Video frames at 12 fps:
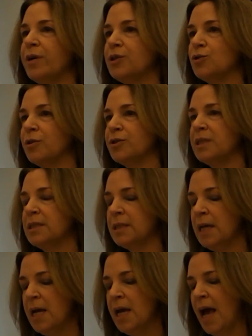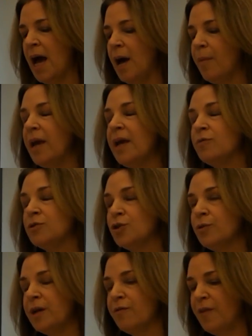resources
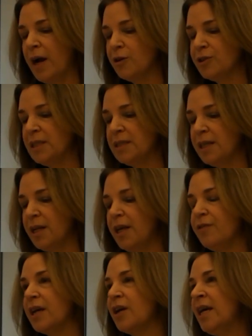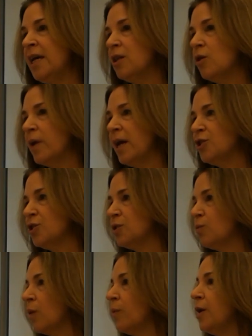during fire season in the key
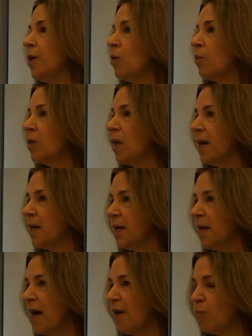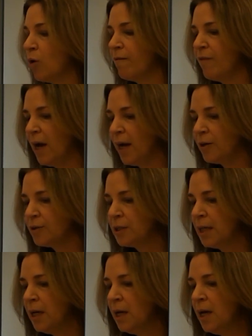locations where we know we're likely to have more fires.